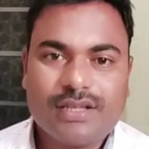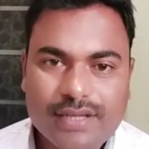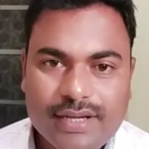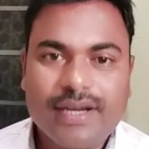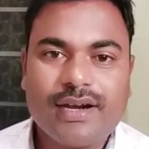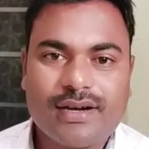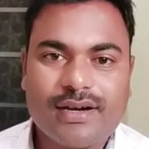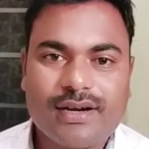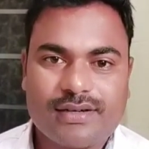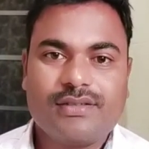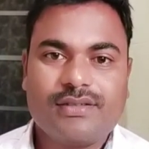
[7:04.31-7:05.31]
ear,
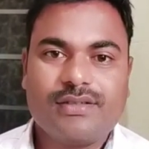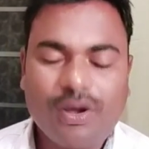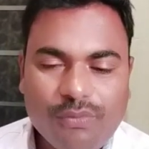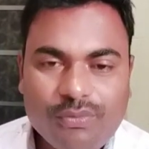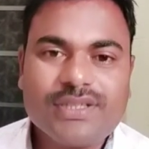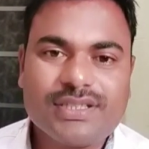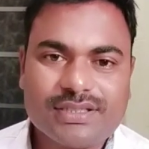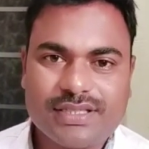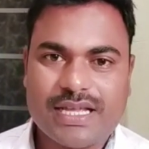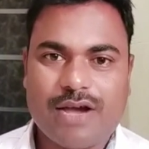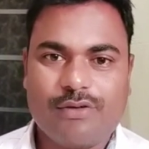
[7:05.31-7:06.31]
everything
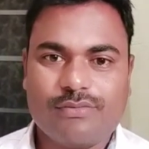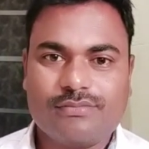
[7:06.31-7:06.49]
they have.